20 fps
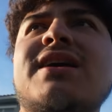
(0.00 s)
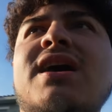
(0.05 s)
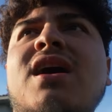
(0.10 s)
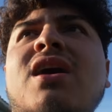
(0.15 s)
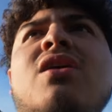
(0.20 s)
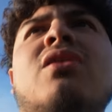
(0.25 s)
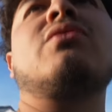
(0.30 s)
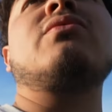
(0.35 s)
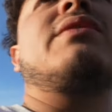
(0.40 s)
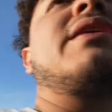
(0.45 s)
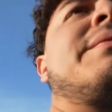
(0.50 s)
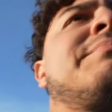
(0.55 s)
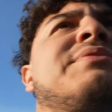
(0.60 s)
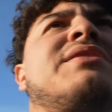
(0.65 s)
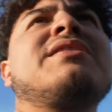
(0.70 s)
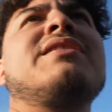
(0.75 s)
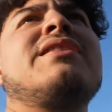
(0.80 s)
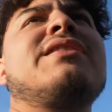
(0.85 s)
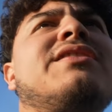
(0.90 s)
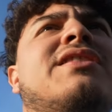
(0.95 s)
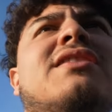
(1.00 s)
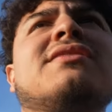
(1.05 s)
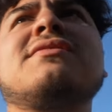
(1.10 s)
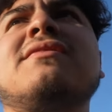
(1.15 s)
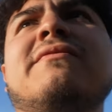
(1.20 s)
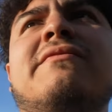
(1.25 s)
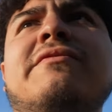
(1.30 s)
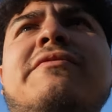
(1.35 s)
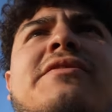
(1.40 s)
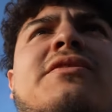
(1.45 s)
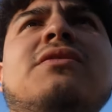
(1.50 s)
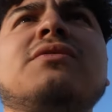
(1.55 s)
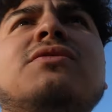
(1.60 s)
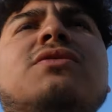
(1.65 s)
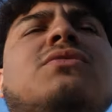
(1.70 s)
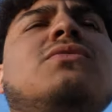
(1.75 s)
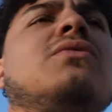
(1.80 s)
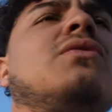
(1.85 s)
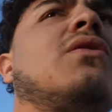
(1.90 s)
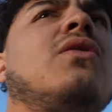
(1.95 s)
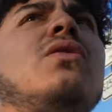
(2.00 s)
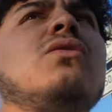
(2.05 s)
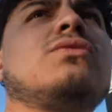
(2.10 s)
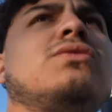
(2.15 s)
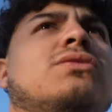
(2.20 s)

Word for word: out. I mean, it doesn't feel too cold,